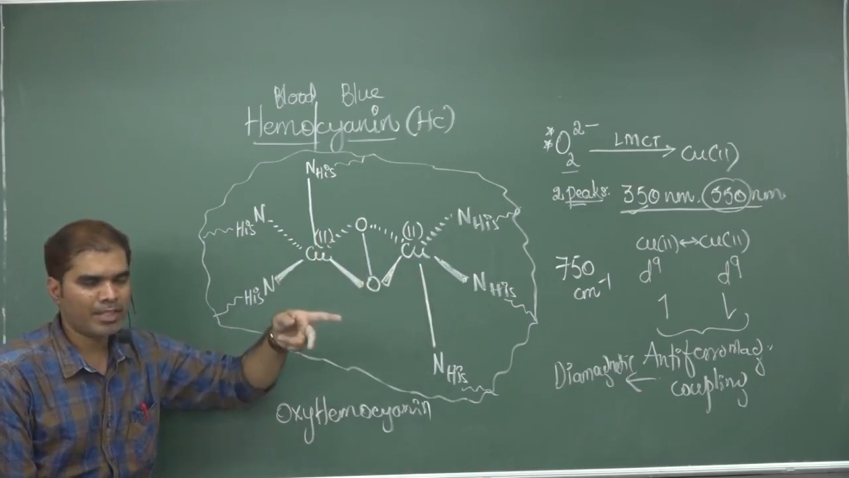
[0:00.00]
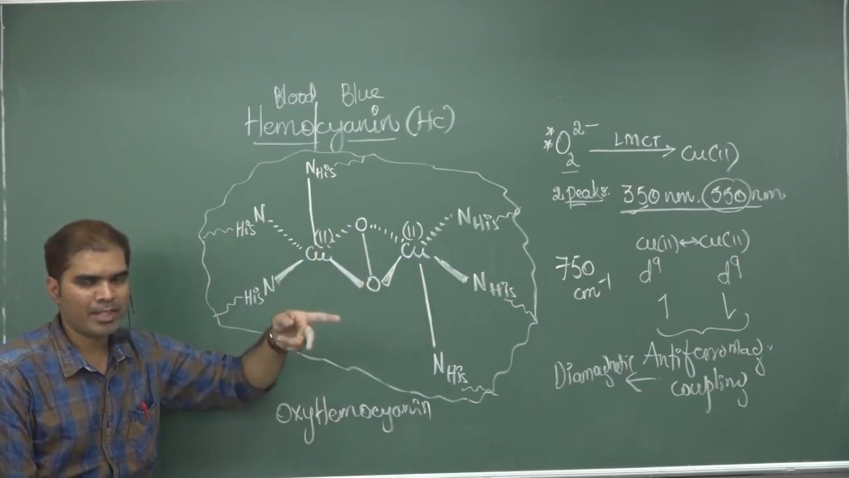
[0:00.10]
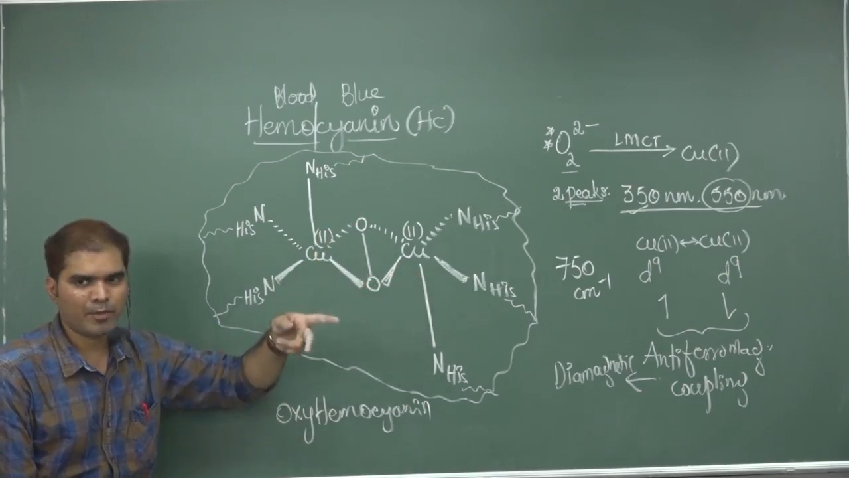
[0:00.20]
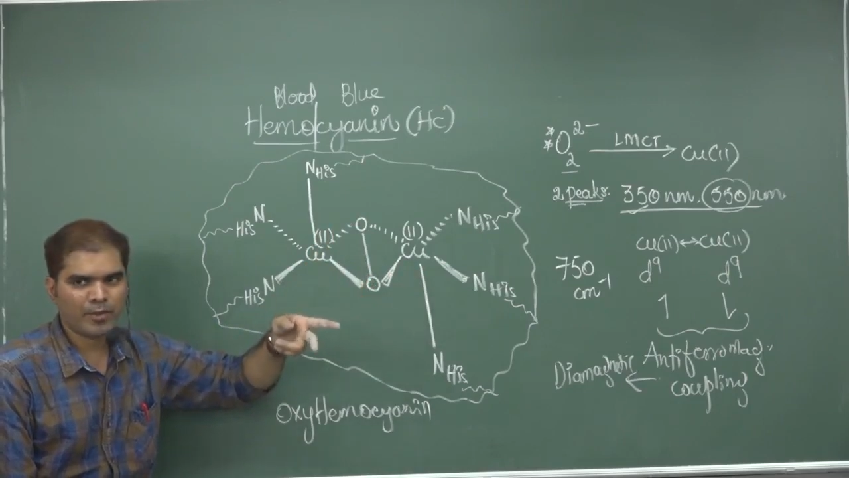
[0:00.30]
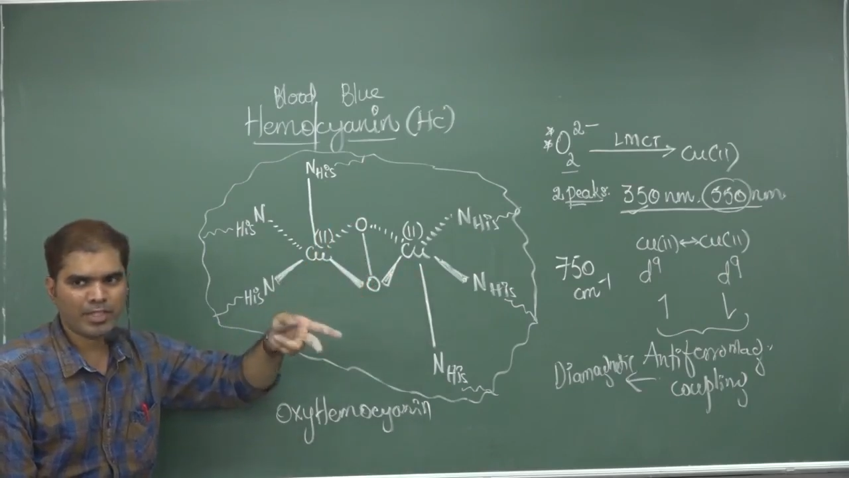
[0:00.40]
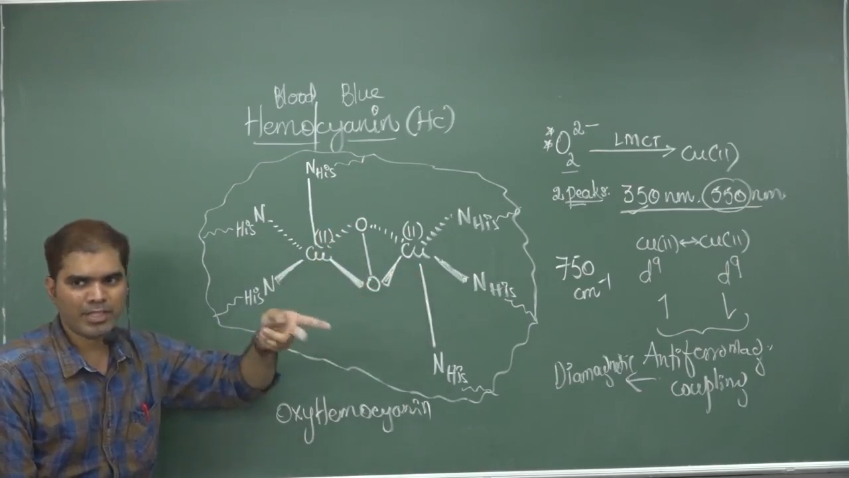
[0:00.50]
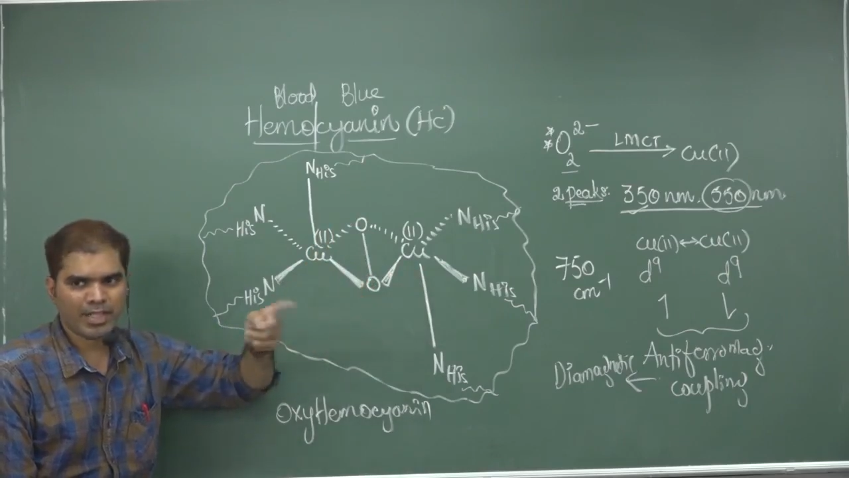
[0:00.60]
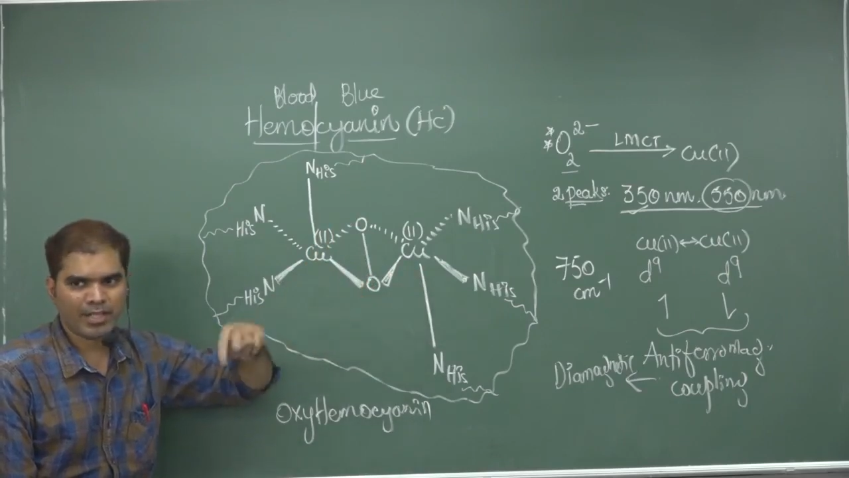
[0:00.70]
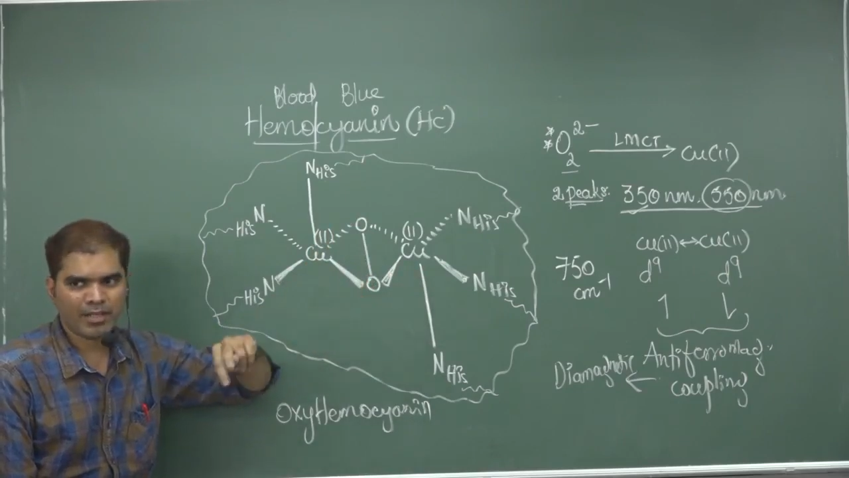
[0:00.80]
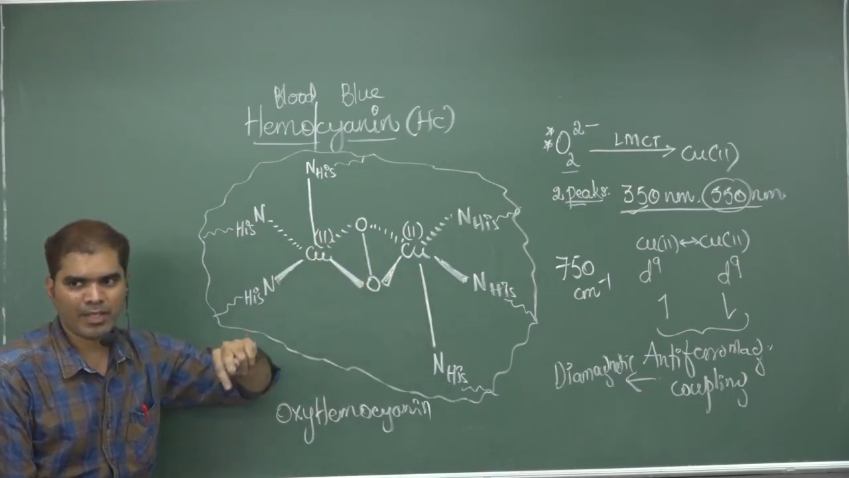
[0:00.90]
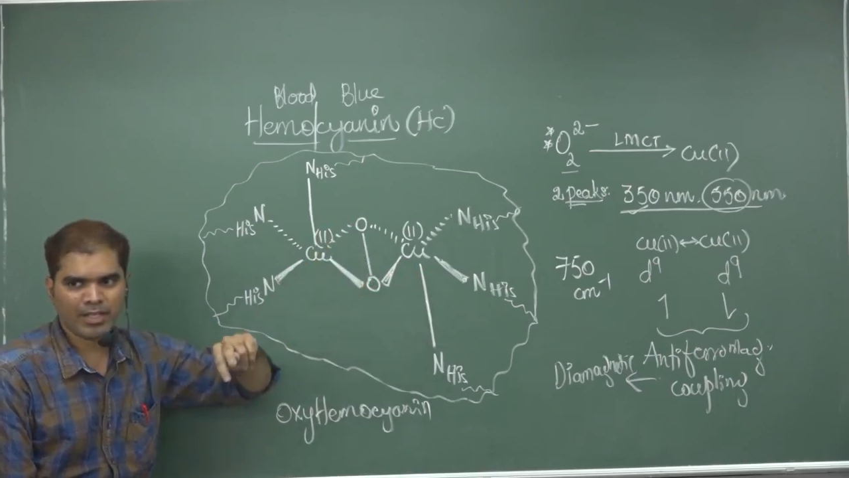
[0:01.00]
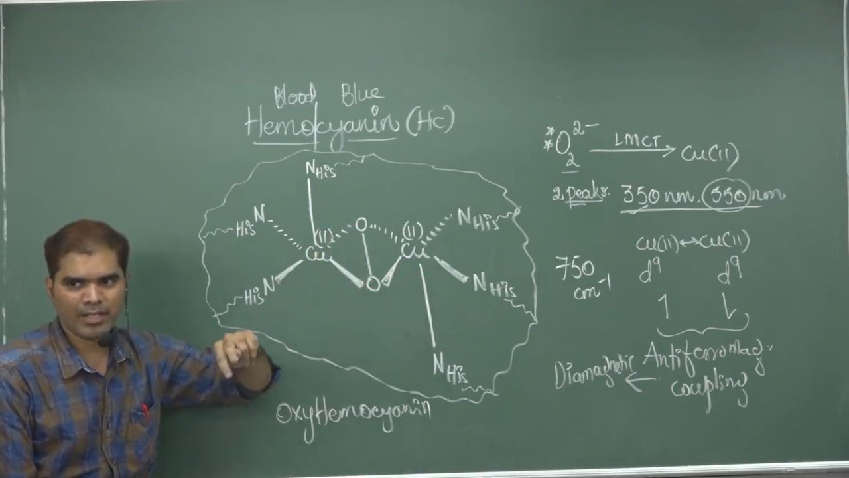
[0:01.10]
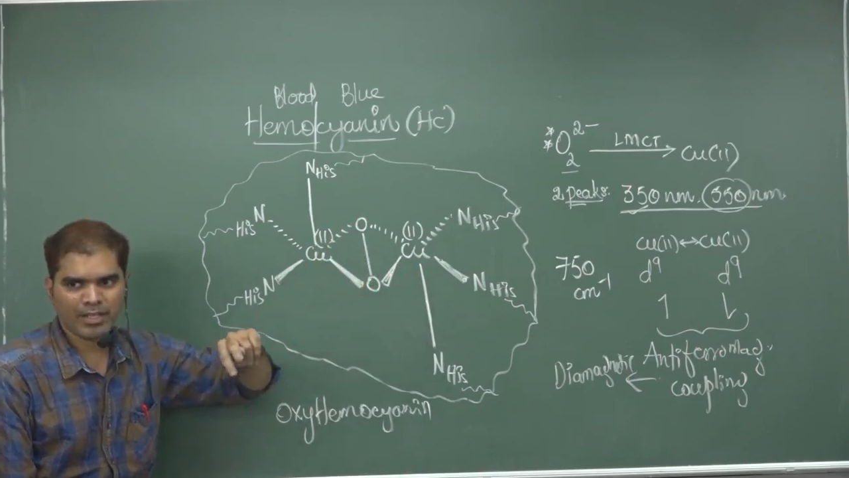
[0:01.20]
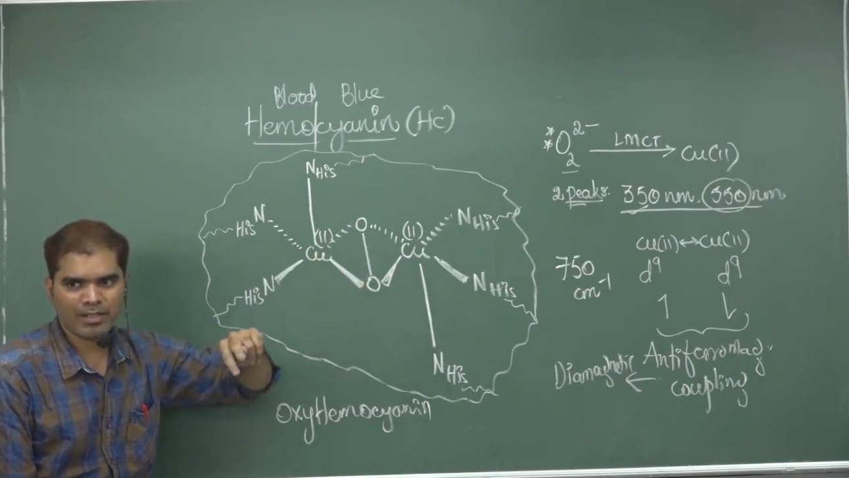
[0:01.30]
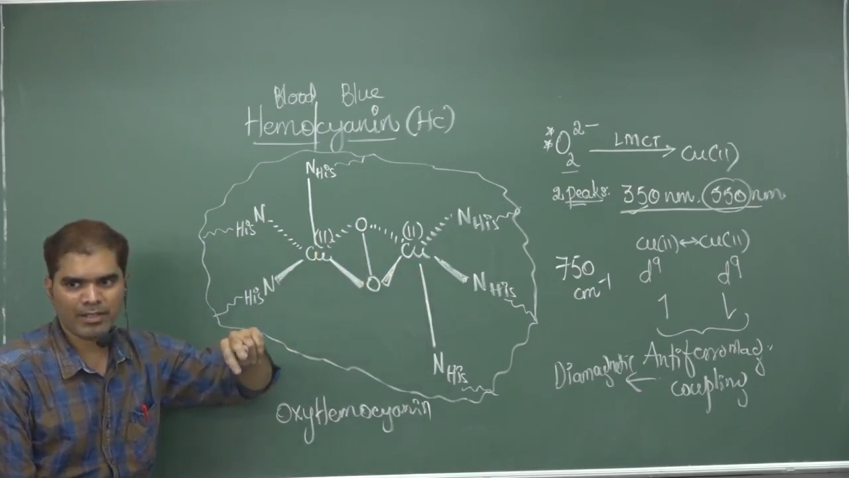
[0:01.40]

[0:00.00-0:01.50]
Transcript: If it is active in IR,